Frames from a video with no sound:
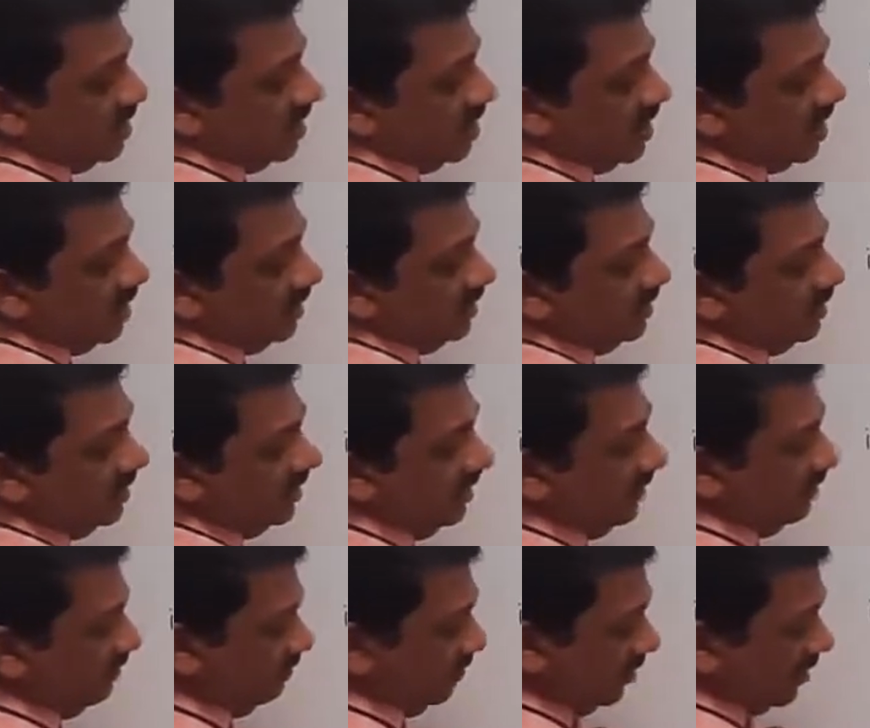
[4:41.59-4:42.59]

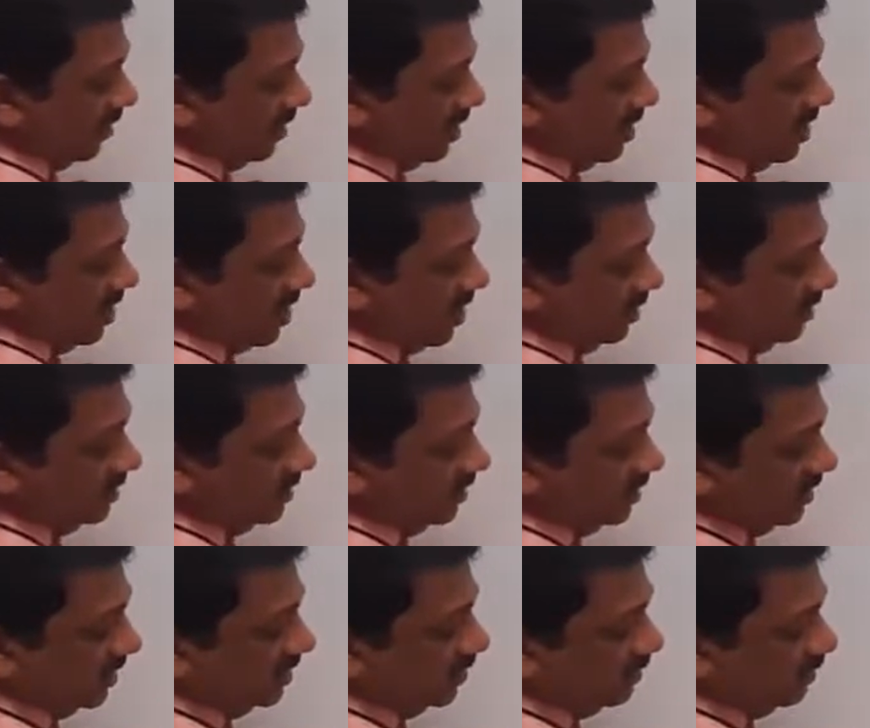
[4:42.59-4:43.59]
ID, and this
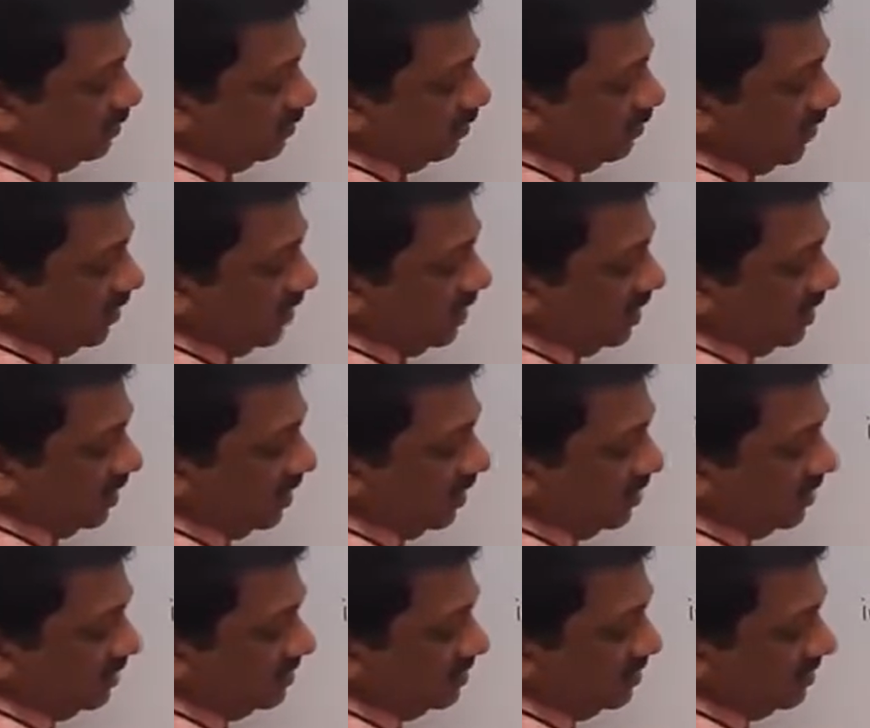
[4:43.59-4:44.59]
is
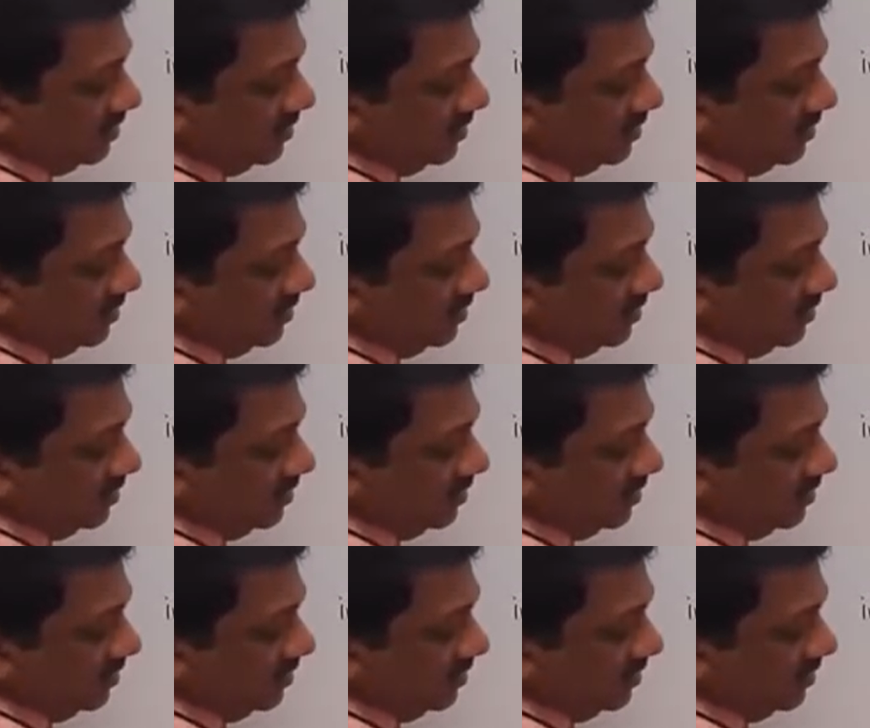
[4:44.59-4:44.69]
parent